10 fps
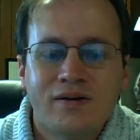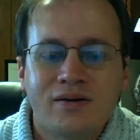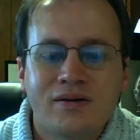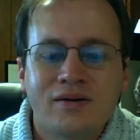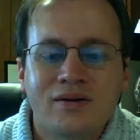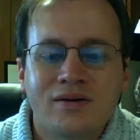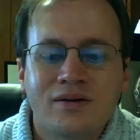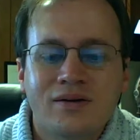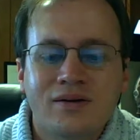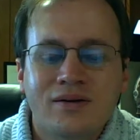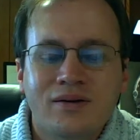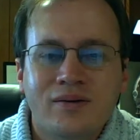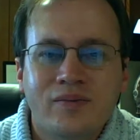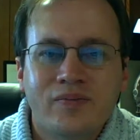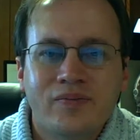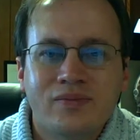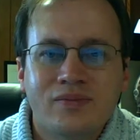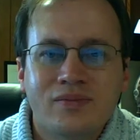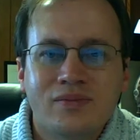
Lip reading: (silence)